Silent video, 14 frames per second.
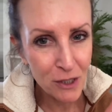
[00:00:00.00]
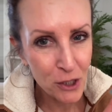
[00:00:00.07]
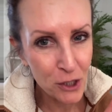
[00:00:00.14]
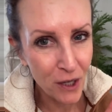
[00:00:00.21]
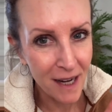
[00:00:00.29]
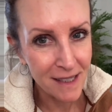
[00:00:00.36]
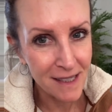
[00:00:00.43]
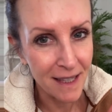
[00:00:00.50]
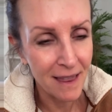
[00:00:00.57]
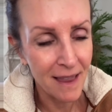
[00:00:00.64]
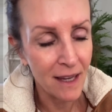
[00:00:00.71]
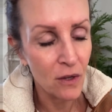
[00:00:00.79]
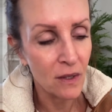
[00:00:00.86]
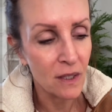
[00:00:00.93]
morning. If I
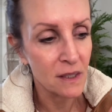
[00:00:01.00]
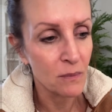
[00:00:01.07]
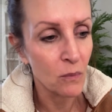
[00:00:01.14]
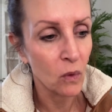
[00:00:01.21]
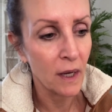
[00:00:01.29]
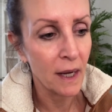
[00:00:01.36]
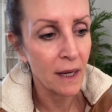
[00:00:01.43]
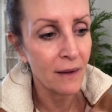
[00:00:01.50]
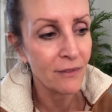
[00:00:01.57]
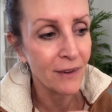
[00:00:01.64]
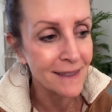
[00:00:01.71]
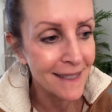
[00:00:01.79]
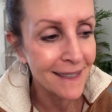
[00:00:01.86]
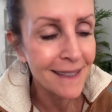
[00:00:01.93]
didn't, thank you for
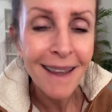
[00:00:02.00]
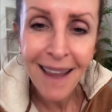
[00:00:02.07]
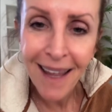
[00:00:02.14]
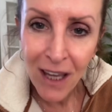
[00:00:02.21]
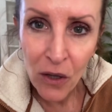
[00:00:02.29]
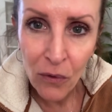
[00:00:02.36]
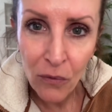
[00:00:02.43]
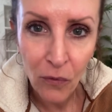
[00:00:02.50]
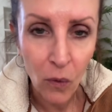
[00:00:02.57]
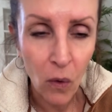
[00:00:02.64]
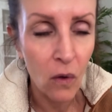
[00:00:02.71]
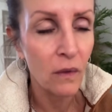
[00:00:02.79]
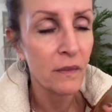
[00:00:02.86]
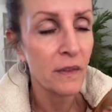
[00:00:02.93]
all of the kind
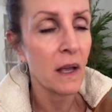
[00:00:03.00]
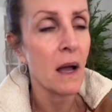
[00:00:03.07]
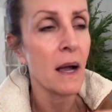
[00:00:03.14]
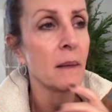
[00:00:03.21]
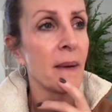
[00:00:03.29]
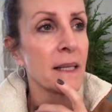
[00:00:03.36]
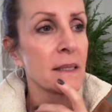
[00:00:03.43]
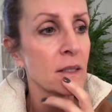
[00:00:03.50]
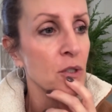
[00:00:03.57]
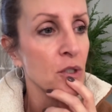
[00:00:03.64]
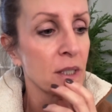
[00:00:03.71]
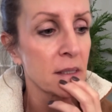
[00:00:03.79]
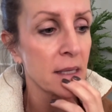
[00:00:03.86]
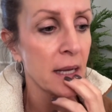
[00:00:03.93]
messages and
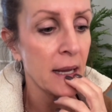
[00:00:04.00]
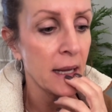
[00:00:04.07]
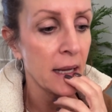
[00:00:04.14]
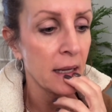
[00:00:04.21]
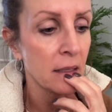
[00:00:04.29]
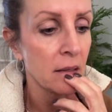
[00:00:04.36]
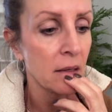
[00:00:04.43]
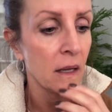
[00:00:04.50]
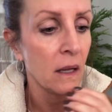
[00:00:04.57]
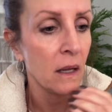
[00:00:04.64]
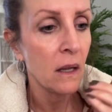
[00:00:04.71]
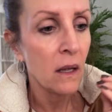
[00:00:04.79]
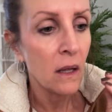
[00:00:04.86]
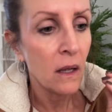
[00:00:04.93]
thoughts,
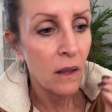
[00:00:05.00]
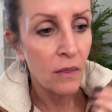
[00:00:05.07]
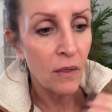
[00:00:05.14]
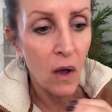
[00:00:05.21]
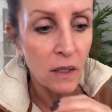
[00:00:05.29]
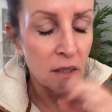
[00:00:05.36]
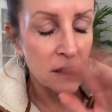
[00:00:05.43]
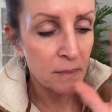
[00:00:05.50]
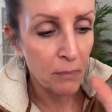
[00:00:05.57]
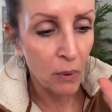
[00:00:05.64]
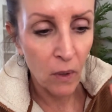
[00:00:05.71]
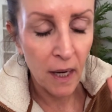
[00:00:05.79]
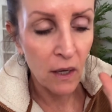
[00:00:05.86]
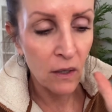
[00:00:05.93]
prayers,
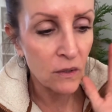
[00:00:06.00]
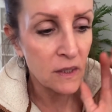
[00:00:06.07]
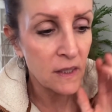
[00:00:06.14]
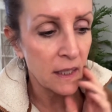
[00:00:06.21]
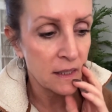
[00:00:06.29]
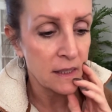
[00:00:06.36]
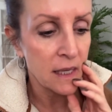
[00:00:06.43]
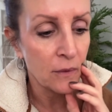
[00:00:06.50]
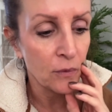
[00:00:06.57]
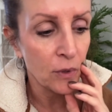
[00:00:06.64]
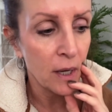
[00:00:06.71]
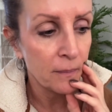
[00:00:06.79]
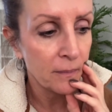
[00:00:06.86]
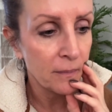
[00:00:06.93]
etc. I'm slowly
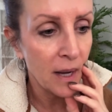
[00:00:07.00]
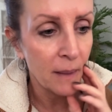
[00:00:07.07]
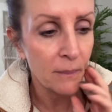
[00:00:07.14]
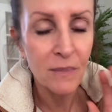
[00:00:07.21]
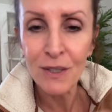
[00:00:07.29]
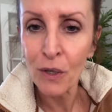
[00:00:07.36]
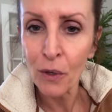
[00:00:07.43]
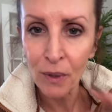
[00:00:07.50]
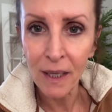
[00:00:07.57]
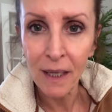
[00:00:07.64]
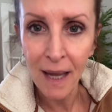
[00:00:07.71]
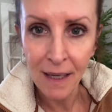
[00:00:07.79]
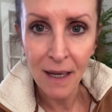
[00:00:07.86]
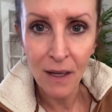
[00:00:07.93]
getting through them.
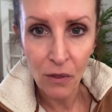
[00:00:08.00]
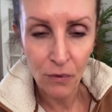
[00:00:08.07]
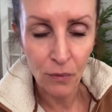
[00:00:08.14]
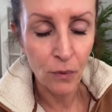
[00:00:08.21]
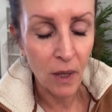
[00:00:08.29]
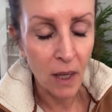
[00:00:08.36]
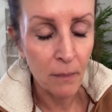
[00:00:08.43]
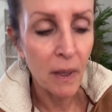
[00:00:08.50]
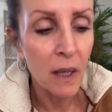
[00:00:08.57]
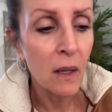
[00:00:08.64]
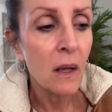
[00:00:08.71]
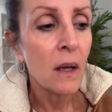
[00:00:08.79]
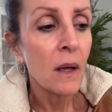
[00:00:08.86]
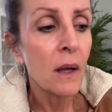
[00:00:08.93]

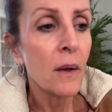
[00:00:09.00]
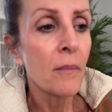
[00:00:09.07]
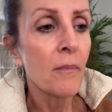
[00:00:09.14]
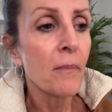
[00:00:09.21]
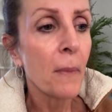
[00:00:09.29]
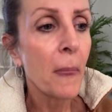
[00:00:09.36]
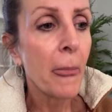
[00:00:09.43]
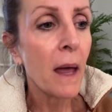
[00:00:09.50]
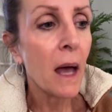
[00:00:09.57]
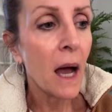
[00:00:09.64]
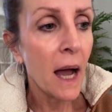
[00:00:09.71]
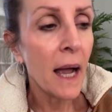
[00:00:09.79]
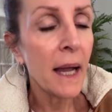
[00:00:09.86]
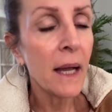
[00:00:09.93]
I will be
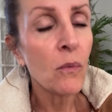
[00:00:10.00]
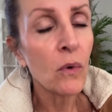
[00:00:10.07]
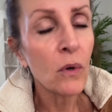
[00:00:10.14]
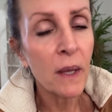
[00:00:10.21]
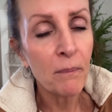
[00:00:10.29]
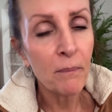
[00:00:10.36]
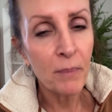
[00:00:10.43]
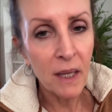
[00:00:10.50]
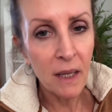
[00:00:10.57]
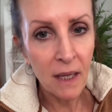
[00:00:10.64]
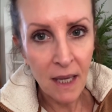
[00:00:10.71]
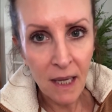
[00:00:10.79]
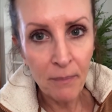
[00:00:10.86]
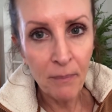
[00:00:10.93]
keeping you
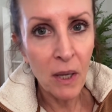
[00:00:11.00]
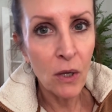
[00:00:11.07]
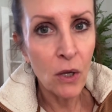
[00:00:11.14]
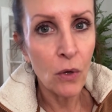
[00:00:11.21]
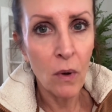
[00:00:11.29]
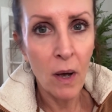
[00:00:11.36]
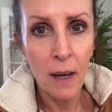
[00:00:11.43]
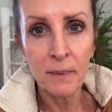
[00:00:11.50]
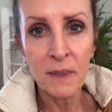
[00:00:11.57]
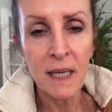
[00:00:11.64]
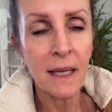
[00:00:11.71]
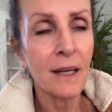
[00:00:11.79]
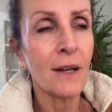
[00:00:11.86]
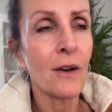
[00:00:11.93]
updated on every
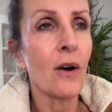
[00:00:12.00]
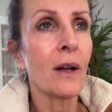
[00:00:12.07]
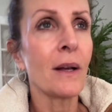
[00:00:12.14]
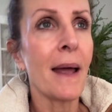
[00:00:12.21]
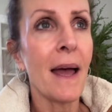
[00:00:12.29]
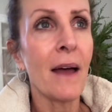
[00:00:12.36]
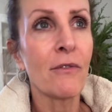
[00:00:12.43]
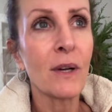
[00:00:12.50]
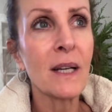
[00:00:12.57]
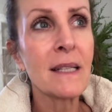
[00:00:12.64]
single thing